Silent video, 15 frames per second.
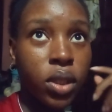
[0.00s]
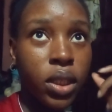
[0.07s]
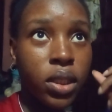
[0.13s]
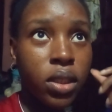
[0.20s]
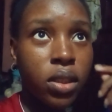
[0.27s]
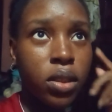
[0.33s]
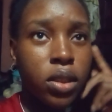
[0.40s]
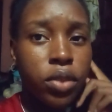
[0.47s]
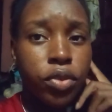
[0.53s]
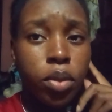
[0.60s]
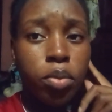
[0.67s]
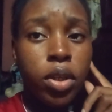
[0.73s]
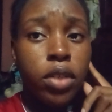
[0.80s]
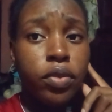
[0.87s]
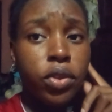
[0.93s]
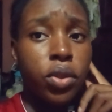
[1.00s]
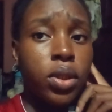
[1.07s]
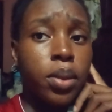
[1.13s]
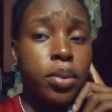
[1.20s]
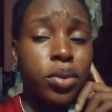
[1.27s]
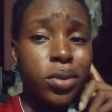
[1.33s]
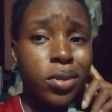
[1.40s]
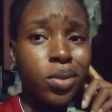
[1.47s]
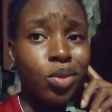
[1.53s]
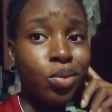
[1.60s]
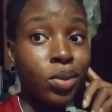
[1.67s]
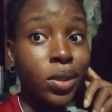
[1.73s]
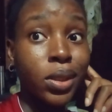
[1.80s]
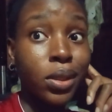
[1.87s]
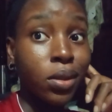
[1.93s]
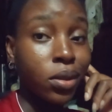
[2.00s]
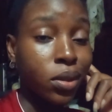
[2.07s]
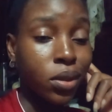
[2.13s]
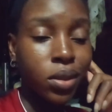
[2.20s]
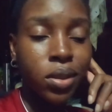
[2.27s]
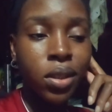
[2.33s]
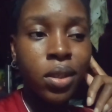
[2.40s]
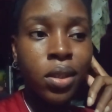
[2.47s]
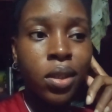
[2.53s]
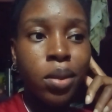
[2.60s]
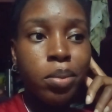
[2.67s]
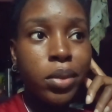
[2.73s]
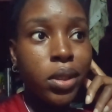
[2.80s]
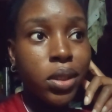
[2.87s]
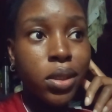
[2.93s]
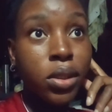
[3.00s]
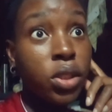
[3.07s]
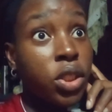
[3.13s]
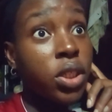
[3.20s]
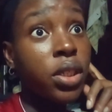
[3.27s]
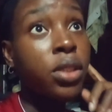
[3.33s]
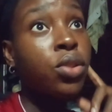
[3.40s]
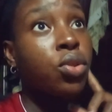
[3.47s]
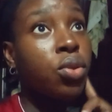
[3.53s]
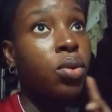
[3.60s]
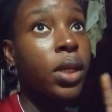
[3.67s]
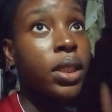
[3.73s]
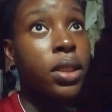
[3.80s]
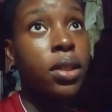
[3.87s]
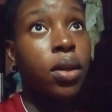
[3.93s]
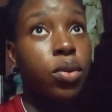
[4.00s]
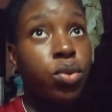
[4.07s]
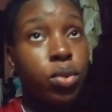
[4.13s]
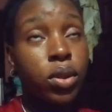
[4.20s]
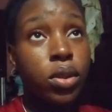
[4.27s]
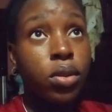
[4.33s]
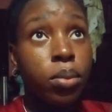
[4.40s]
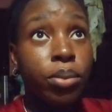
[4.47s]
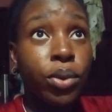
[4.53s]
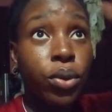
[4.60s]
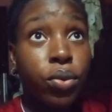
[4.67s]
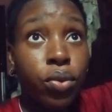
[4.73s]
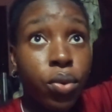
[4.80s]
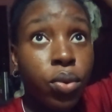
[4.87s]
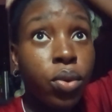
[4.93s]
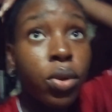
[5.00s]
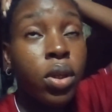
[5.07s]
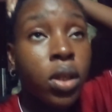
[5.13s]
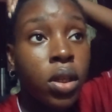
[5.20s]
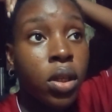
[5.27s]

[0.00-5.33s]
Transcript: I think the rebrand video that I'm supposed to do since me, Tisha. So I think I'll do it tomorrow.